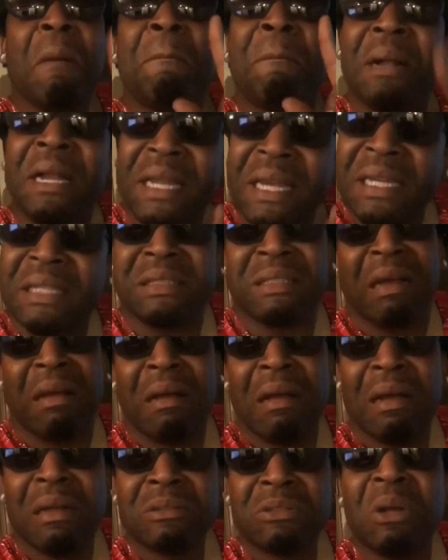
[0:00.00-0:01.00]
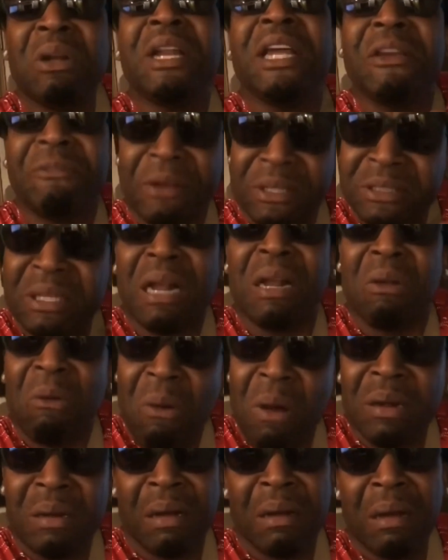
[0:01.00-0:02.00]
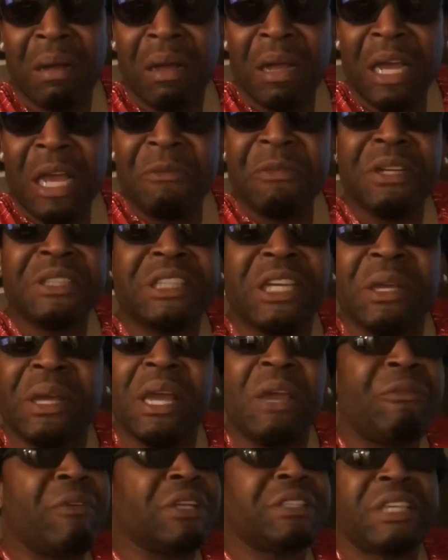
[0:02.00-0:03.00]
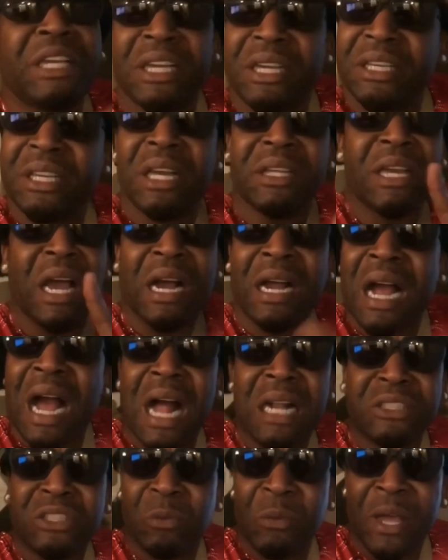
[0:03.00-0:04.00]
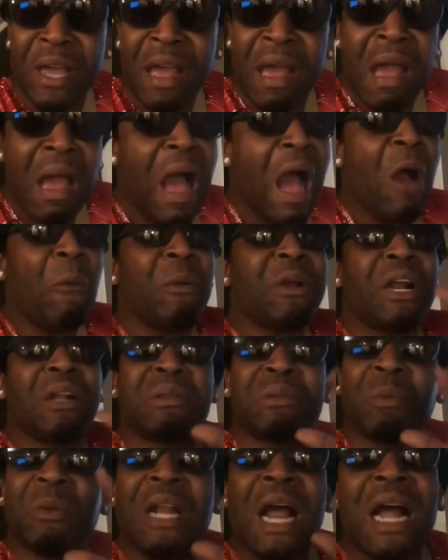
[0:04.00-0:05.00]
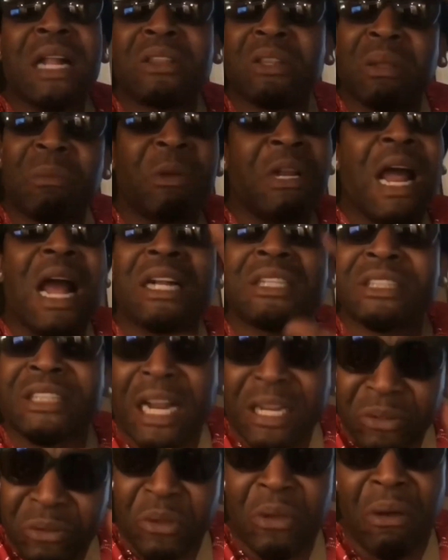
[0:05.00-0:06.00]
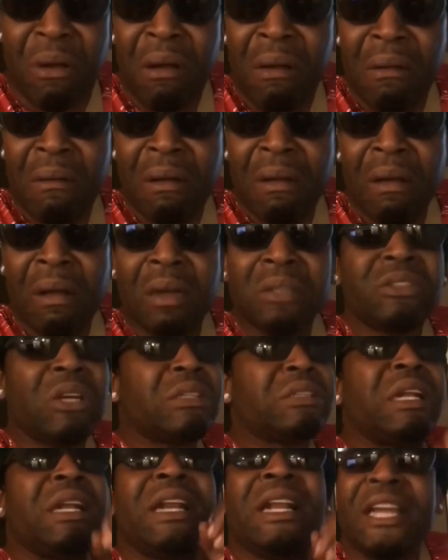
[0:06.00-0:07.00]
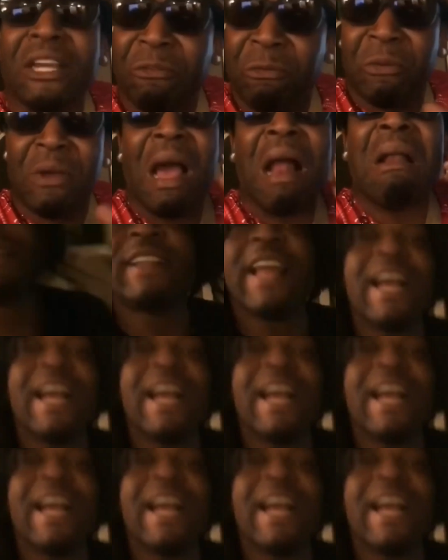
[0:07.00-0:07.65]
Please, to leave us alone. If you see you call to me and we not chat to you, just leave we alone.